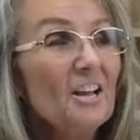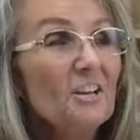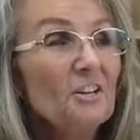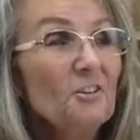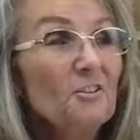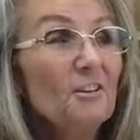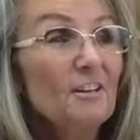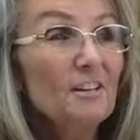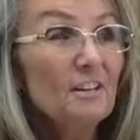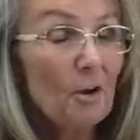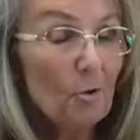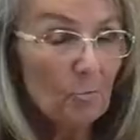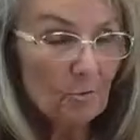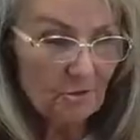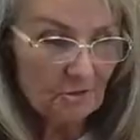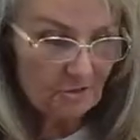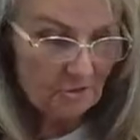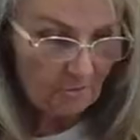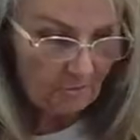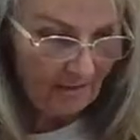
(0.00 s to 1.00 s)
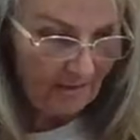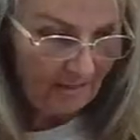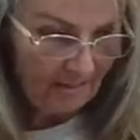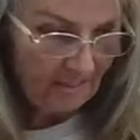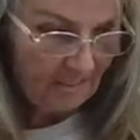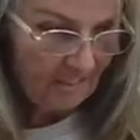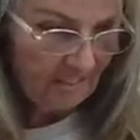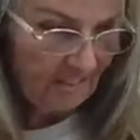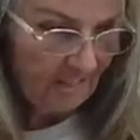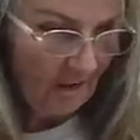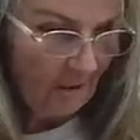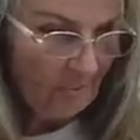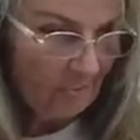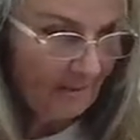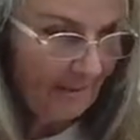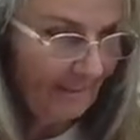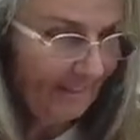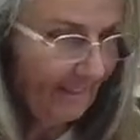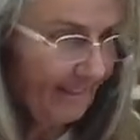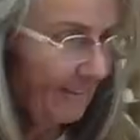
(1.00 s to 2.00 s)
You didn't know which direction to go
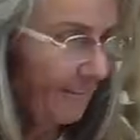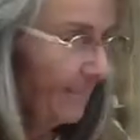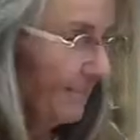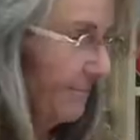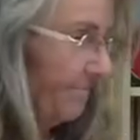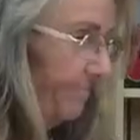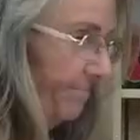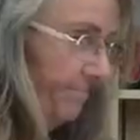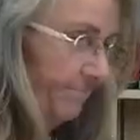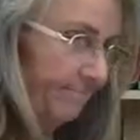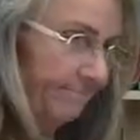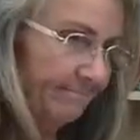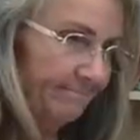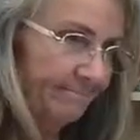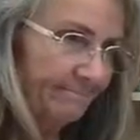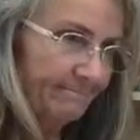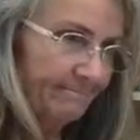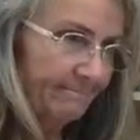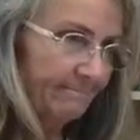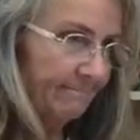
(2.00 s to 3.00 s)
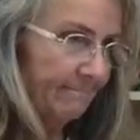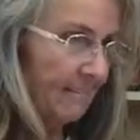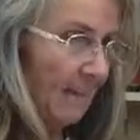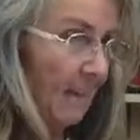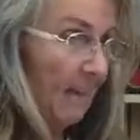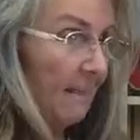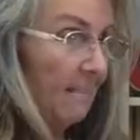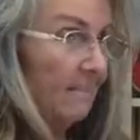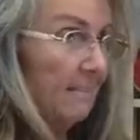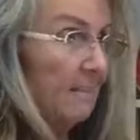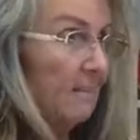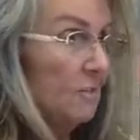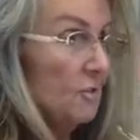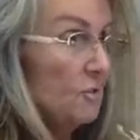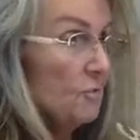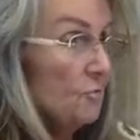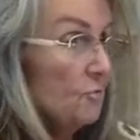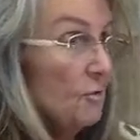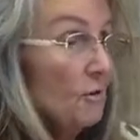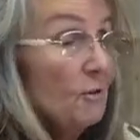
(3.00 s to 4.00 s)
in? The
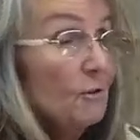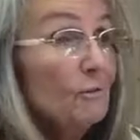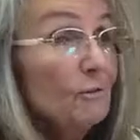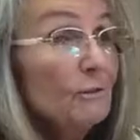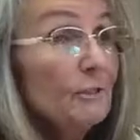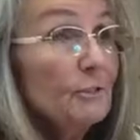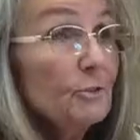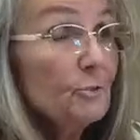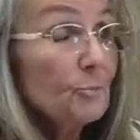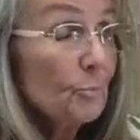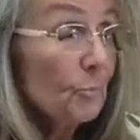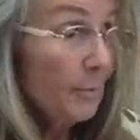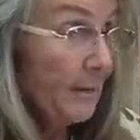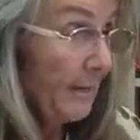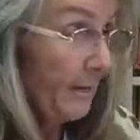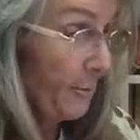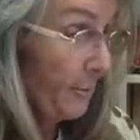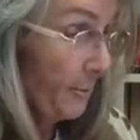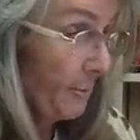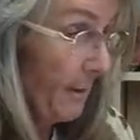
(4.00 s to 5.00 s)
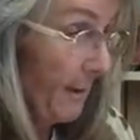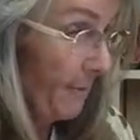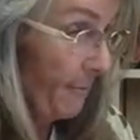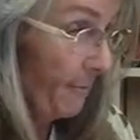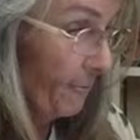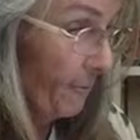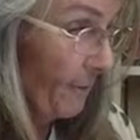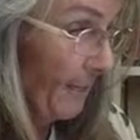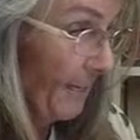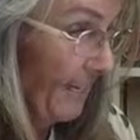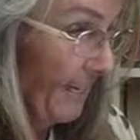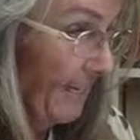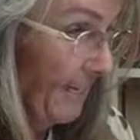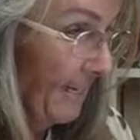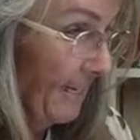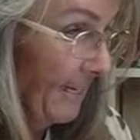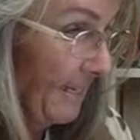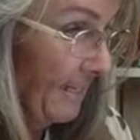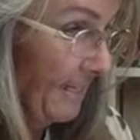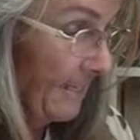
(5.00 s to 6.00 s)
struggle is real, my
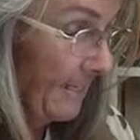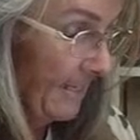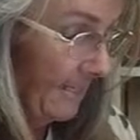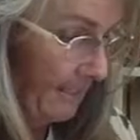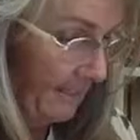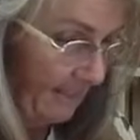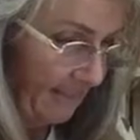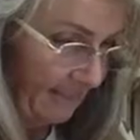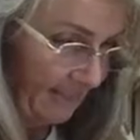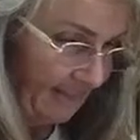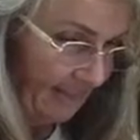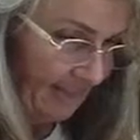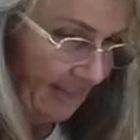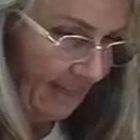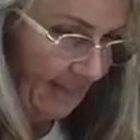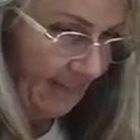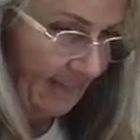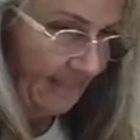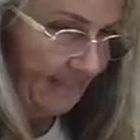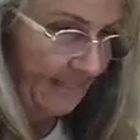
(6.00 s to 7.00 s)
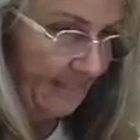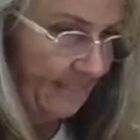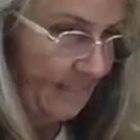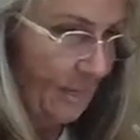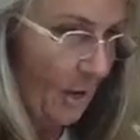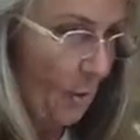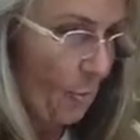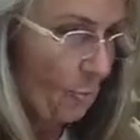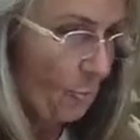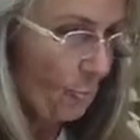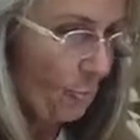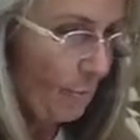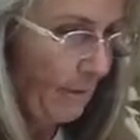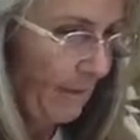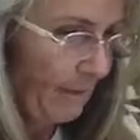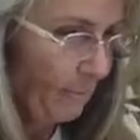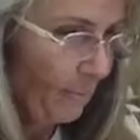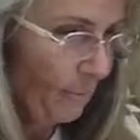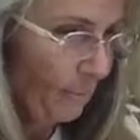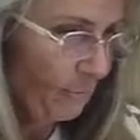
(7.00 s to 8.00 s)
friend. It is so
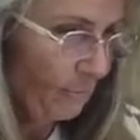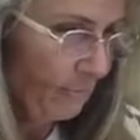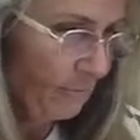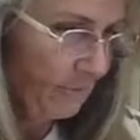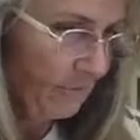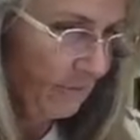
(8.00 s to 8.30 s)
real.